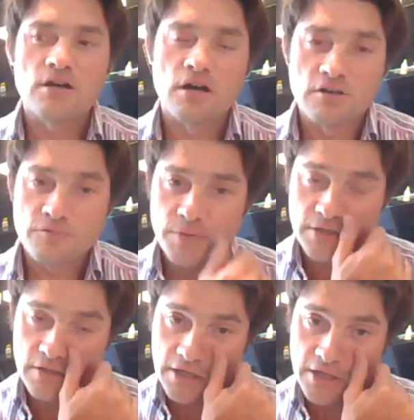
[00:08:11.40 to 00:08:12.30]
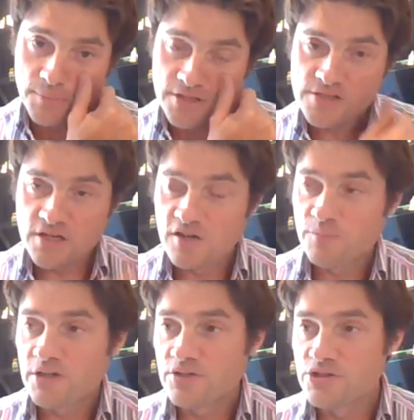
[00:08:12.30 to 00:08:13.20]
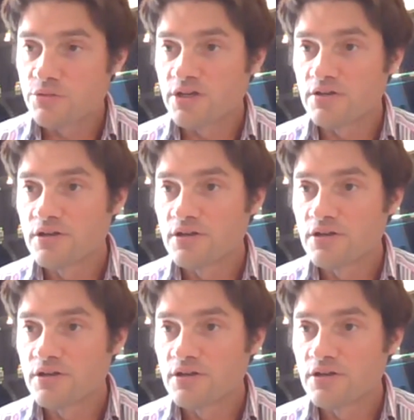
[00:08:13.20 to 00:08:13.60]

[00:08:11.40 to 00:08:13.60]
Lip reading: been lucky because I've been doing